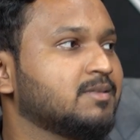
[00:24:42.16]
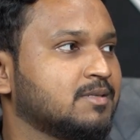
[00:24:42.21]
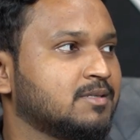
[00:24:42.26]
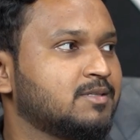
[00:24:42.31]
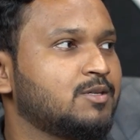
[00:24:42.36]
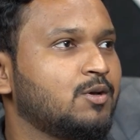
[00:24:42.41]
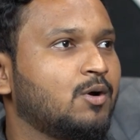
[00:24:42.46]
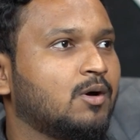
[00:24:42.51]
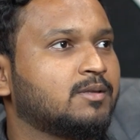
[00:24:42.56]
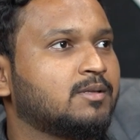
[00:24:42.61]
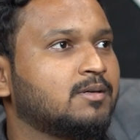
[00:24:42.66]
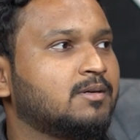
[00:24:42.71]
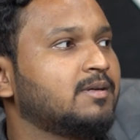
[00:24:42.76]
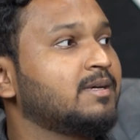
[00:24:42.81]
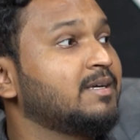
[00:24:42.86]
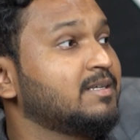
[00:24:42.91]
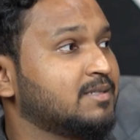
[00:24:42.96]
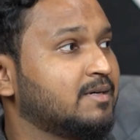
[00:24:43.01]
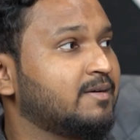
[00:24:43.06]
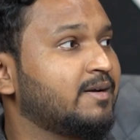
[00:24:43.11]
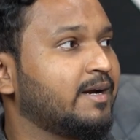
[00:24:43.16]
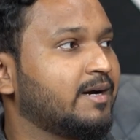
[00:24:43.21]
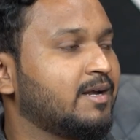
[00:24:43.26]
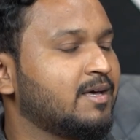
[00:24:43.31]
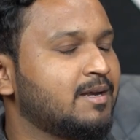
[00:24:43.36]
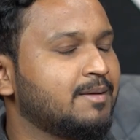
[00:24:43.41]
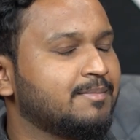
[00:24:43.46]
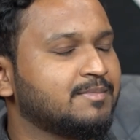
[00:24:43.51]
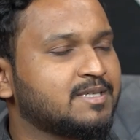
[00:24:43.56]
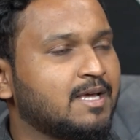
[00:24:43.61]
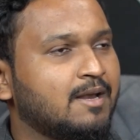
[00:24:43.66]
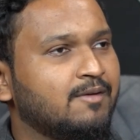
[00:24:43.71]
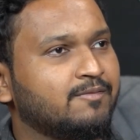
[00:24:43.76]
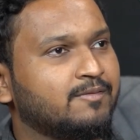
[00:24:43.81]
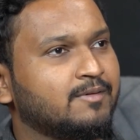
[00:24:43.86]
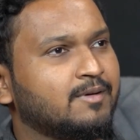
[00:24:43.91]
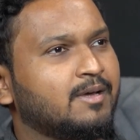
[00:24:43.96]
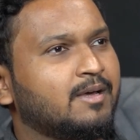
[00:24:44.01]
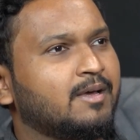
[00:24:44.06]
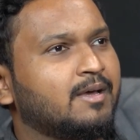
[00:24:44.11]
This is the author. He's a trader
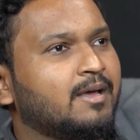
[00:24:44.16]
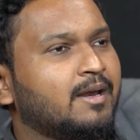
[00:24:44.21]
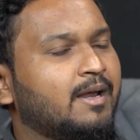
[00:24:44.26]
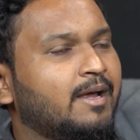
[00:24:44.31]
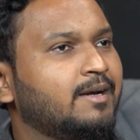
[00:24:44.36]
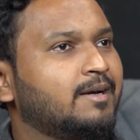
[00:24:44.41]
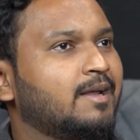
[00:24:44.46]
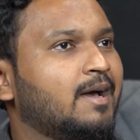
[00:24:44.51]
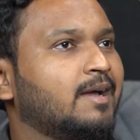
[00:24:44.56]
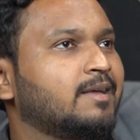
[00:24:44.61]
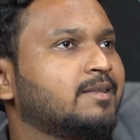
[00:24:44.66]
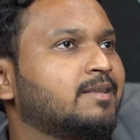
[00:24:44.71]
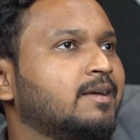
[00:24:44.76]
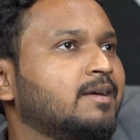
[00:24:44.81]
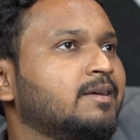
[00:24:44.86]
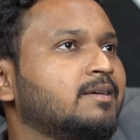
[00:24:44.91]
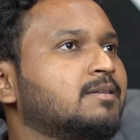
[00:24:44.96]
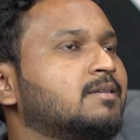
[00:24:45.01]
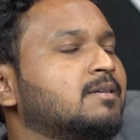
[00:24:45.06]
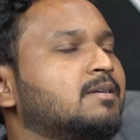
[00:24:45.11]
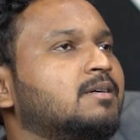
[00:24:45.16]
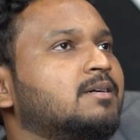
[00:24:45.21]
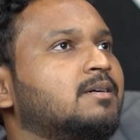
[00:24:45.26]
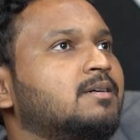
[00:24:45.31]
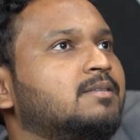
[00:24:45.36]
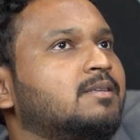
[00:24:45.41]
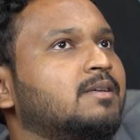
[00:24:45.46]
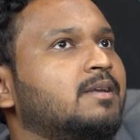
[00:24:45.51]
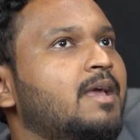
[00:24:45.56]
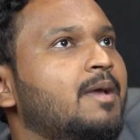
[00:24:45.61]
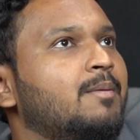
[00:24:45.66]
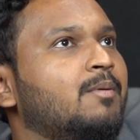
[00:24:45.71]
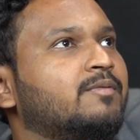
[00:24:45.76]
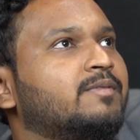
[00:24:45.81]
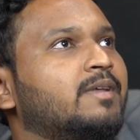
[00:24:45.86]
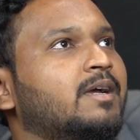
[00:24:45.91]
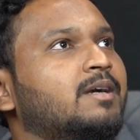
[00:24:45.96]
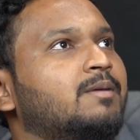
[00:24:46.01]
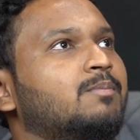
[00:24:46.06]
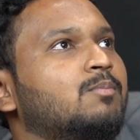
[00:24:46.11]
himself, right? I think the name of
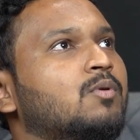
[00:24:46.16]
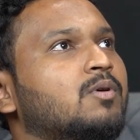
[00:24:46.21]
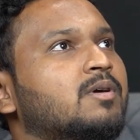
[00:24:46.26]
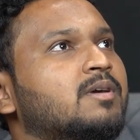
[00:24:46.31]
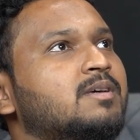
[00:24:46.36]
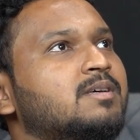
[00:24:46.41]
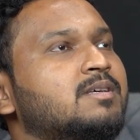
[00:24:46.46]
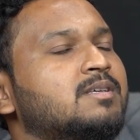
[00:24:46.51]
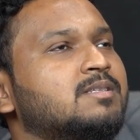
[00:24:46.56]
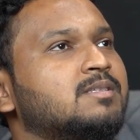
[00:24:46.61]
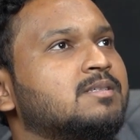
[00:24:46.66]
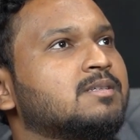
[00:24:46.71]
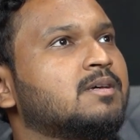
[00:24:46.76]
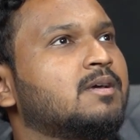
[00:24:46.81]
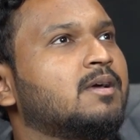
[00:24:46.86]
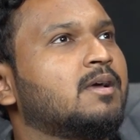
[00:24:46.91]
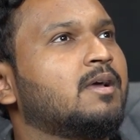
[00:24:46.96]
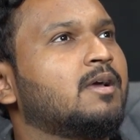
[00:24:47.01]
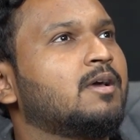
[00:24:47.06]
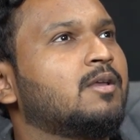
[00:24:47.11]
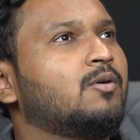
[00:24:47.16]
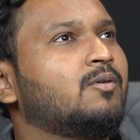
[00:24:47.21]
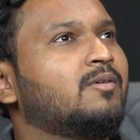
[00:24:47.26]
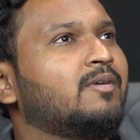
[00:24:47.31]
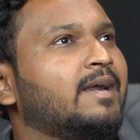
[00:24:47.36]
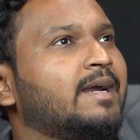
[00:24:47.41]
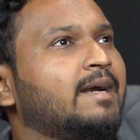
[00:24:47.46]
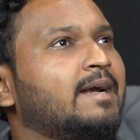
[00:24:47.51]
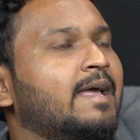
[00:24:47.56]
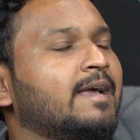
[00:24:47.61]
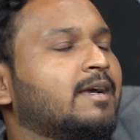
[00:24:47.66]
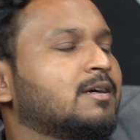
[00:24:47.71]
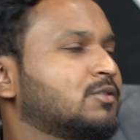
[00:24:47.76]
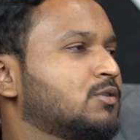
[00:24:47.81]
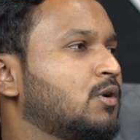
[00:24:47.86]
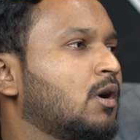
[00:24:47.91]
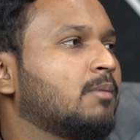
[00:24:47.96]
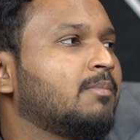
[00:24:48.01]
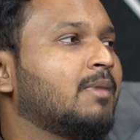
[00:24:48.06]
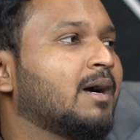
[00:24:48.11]
that book is Trade Like a
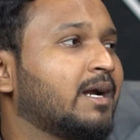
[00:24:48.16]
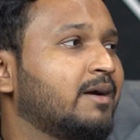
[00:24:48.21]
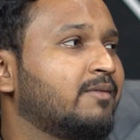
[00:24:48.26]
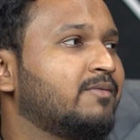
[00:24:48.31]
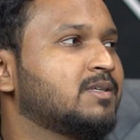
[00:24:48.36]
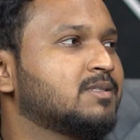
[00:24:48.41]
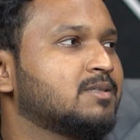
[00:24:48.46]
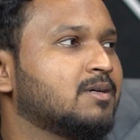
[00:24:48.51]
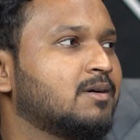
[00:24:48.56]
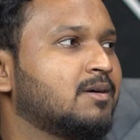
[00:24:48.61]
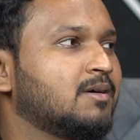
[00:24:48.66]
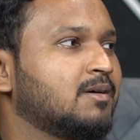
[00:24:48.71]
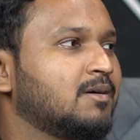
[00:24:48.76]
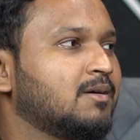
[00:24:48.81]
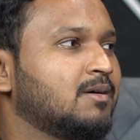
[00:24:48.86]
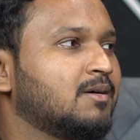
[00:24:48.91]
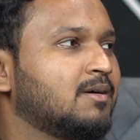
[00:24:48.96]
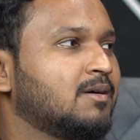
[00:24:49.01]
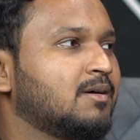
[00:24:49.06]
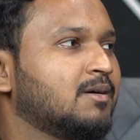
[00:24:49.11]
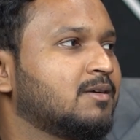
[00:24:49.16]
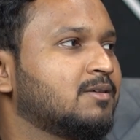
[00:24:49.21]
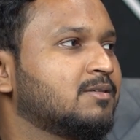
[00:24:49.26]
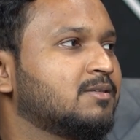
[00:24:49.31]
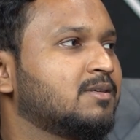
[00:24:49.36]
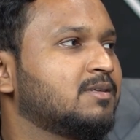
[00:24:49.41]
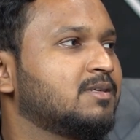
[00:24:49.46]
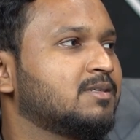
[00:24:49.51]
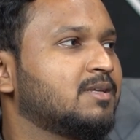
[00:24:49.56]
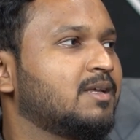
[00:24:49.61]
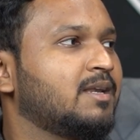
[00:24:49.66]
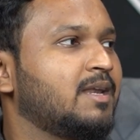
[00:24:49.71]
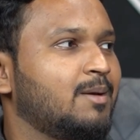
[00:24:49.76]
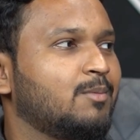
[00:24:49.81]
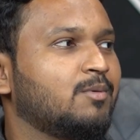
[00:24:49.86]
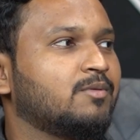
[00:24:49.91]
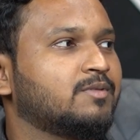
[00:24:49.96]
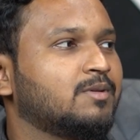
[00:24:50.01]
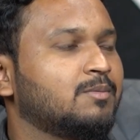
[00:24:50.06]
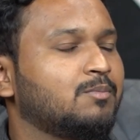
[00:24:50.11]
Stock Market Wizard. This is the
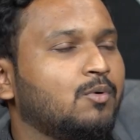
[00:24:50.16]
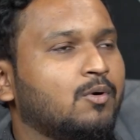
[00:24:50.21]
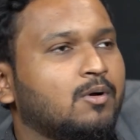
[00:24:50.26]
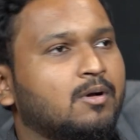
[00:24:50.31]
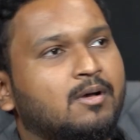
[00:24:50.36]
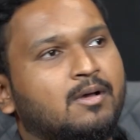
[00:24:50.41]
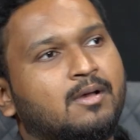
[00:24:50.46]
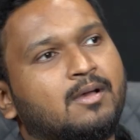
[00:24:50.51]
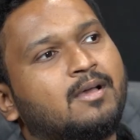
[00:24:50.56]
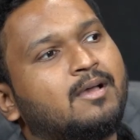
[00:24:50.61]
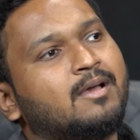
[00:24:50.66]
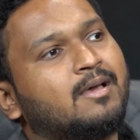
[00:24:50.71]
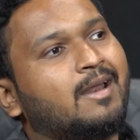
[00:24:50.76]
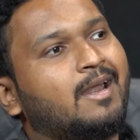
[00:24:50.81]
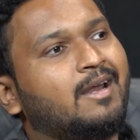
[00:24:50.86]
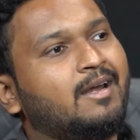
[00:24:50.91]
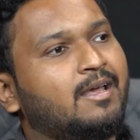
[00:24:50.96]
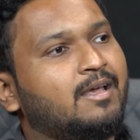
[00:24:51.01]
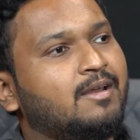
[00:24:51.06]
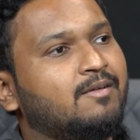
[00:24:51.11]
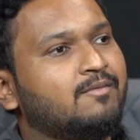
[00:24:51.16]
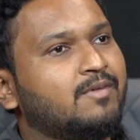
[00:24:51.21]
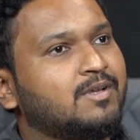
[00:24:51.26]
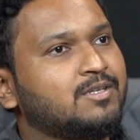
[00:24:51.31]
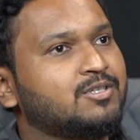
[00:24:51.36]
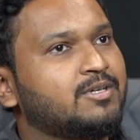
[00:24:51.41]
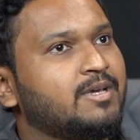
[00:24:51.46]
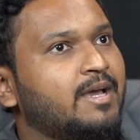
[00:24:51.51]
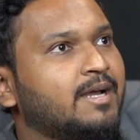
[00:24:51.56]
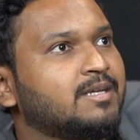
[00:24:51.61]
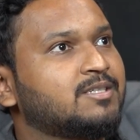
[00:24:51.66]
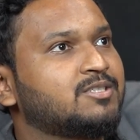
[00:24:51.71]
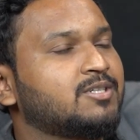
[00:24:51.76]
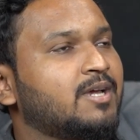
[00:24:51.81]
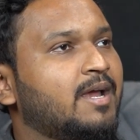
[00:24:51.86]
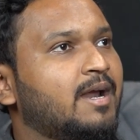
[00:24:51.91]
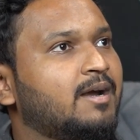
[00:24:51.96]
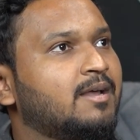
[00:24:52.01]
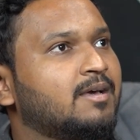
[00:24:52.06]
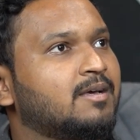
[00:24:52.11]
name of the book. right? In which he has
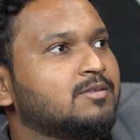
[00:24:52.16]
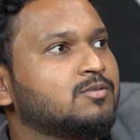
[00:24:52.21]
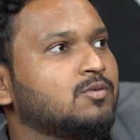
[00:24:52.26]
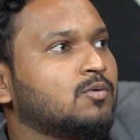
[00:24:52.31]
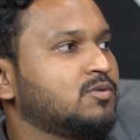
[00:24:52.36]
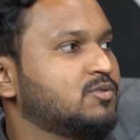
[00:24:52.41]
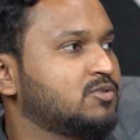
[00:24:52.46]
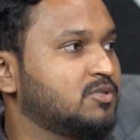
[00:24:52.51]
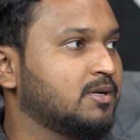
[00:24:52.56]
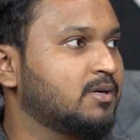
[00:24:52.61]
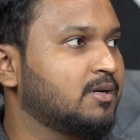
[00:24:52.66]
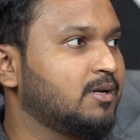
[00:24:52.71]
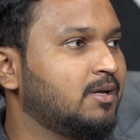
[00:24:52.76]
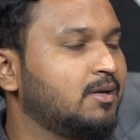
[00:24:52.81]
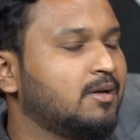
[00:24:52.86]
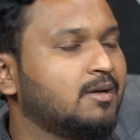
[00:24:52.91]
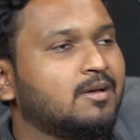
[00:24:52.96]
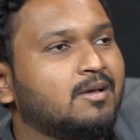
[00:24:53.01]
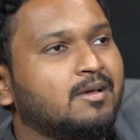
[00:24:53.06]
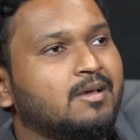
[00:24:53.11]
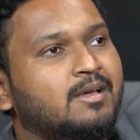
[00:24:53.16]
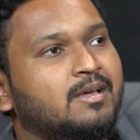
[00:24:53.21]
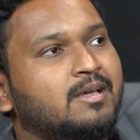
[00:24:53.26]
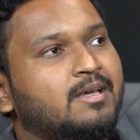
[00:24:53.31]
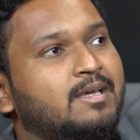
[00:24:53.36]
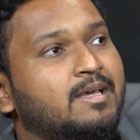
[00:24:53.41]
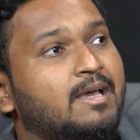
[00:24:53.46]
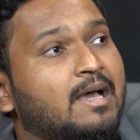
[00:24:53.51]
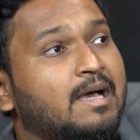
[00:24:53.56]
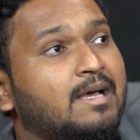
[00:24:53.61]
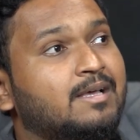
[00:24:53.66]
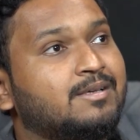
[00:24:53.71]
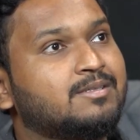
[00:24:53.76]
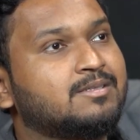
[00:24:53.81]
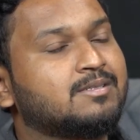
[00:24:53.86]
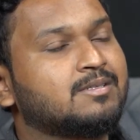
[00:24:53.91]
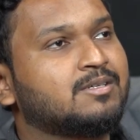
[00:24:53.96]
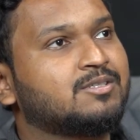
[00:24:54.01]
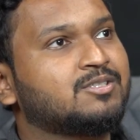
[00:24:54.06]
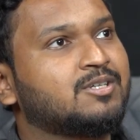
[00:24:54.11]
shared his own journey. He
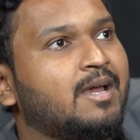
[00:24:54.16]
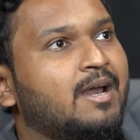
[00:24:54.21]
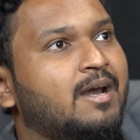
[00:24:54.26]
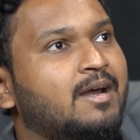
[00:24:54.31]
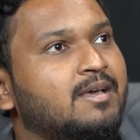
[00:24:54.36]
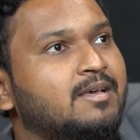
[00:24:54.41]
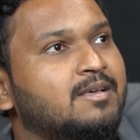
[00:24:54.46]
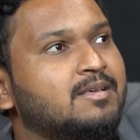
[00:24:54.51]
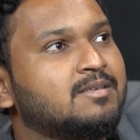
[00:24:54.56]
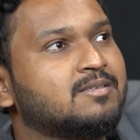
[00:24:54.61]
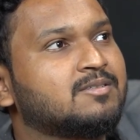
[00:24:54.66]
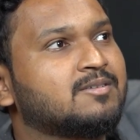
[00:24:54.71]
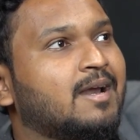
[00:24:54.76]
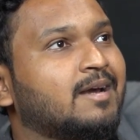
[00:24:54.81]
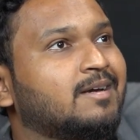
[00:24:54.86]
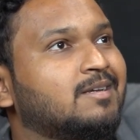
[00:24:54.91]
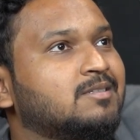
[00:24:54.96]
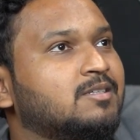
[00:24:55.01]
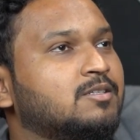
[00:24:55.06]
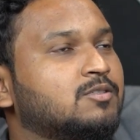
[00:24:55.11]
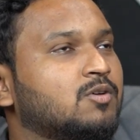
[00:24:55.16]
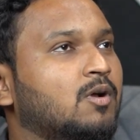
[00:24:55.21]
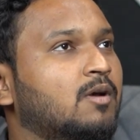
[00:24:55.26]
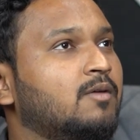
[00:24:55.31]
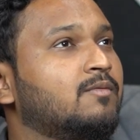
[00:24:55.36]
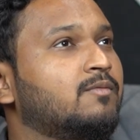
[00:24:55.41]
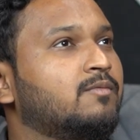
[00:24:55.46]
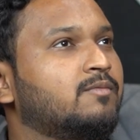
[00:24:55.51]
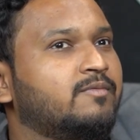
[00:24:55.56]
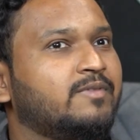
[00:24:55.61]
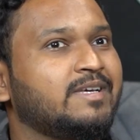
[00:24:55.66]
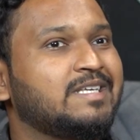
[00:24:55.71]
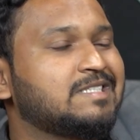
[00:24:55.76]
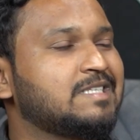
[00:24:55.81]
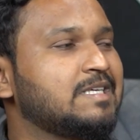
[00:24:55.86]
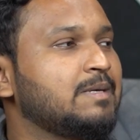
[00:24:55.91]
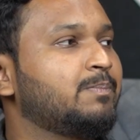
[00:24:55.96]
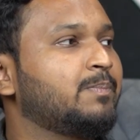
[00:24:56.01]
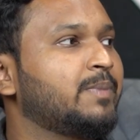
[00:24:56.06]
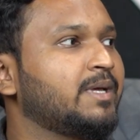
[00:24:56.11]
has shared his strategy. It's called
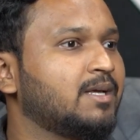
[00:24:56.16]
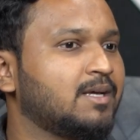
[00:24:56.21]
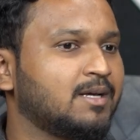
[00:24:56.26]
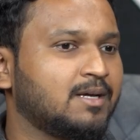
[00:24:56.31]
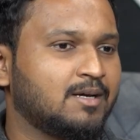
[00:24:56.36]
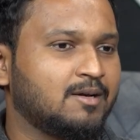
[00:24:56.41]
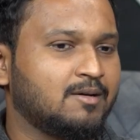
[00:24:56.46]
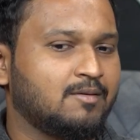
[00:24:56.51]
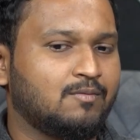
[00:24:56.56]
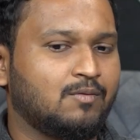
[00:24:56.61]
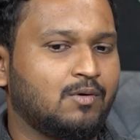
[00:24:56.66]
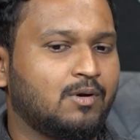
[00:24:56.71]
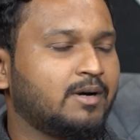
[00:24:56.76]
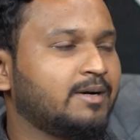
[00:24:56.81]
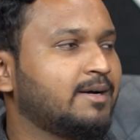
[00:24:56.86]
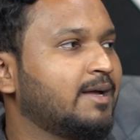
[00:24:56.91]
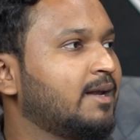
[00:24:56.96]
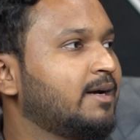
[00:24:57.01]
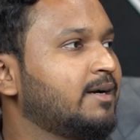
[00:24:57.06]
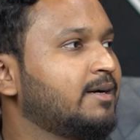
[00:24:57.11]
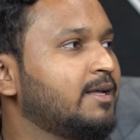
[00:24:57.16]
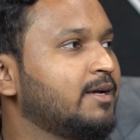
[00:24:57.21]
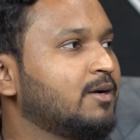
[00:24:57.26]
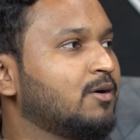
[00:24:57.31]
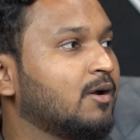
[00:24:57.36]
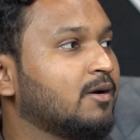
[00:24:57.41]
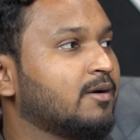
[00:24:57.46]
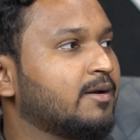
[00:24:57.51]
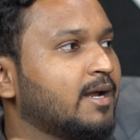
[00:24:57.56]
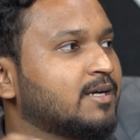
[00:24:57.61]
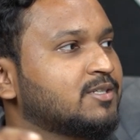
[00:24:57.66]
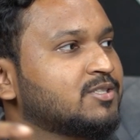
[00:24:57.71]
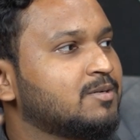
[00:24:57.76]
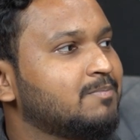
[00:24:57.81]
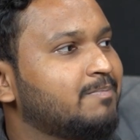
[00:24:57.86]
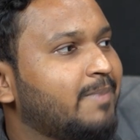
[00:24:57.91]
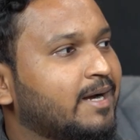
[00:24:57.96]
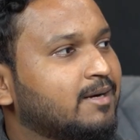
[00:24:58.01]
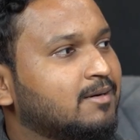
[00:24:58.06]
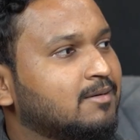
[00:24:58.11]
VCP, Volatility
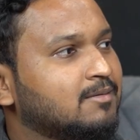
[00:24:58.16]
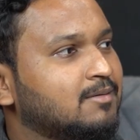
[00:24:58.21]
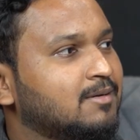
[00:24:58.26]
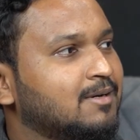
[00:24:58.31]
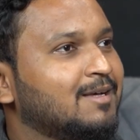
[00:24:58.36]
Contraction Pattern.